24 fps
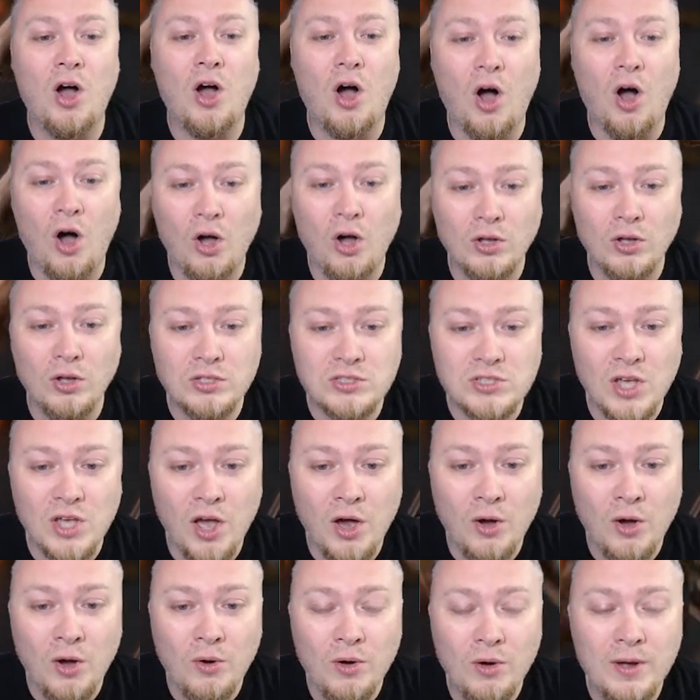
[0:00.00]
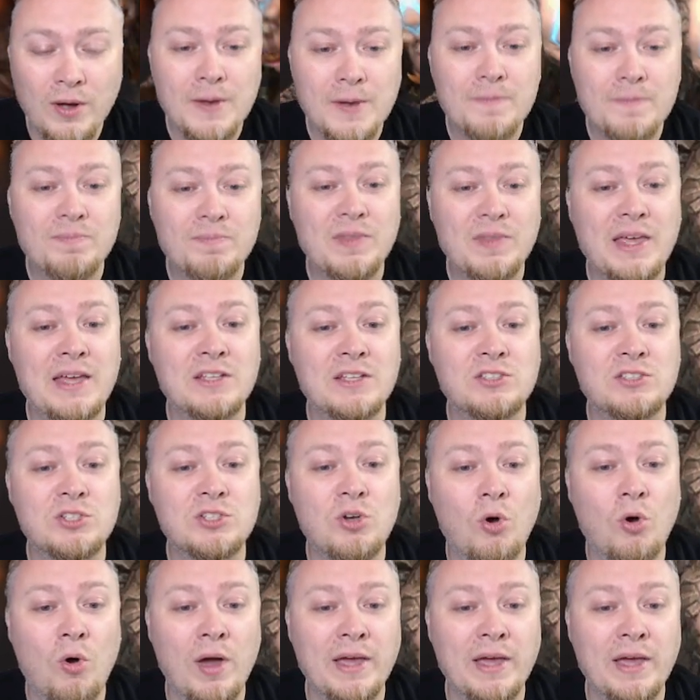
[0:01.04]
Also, it's
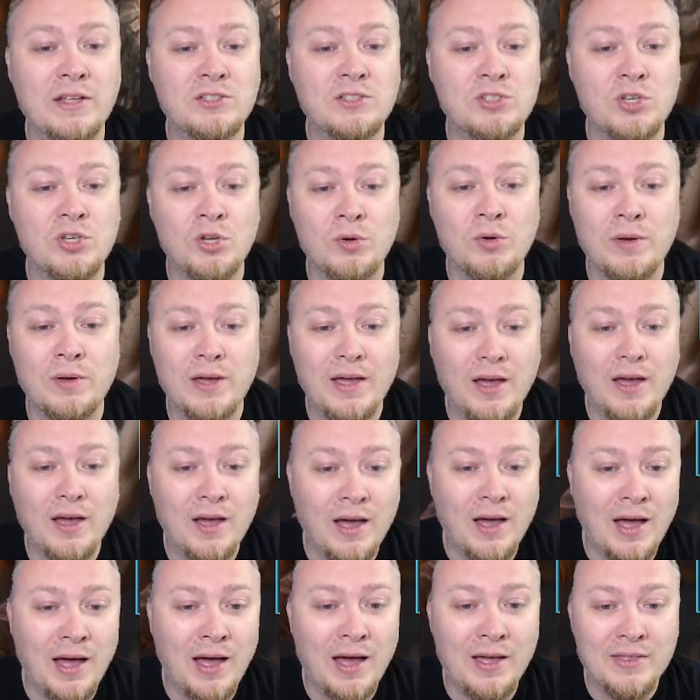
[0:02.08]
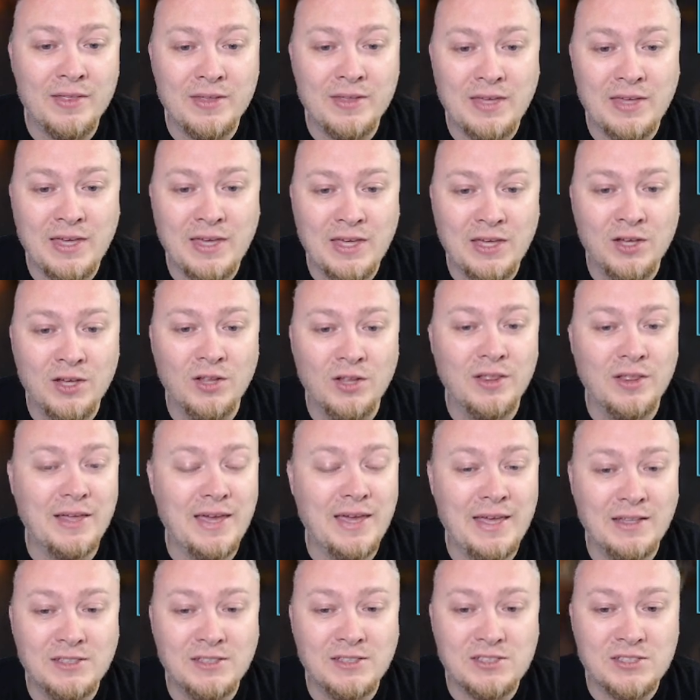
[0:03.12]
going to uh, heal
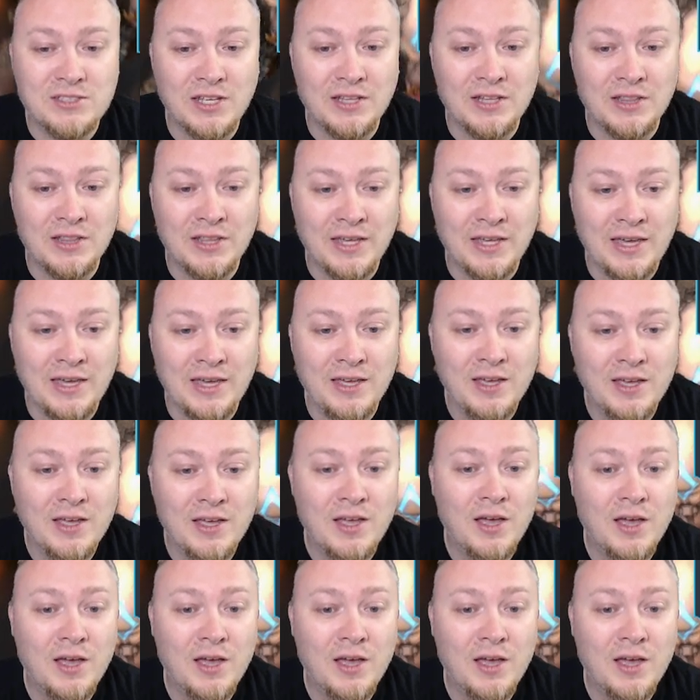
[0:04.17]
instantly.